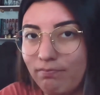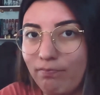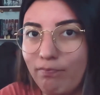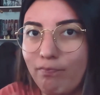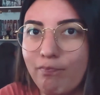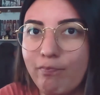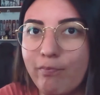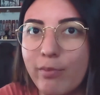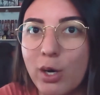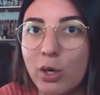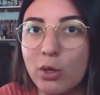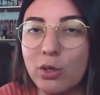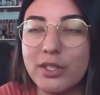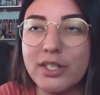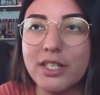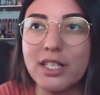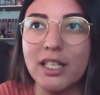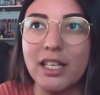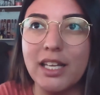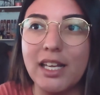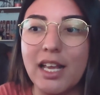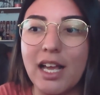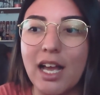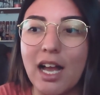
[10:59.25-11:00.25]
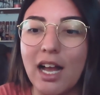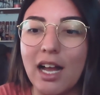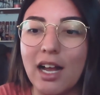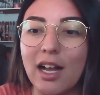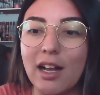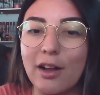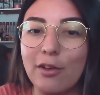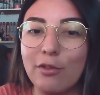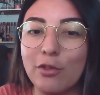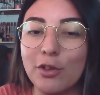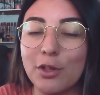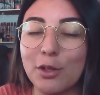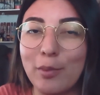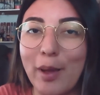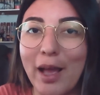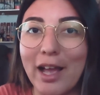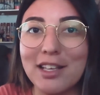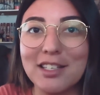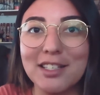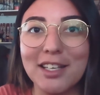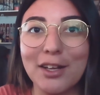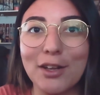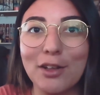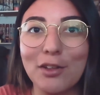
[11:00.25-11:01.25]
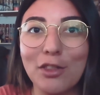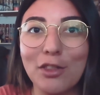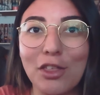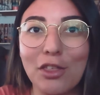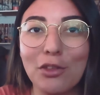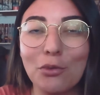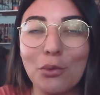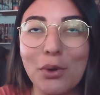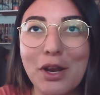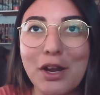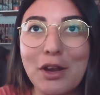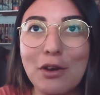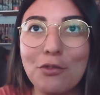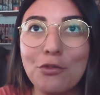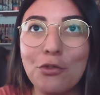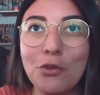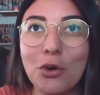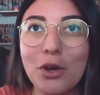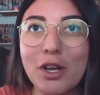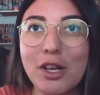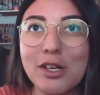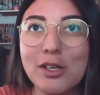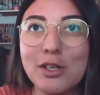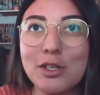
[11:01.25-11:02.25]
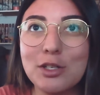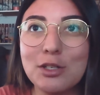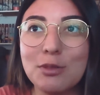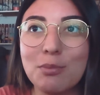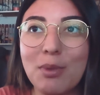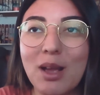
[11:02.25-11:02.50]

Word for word: mostly uh, for the past like three or four years.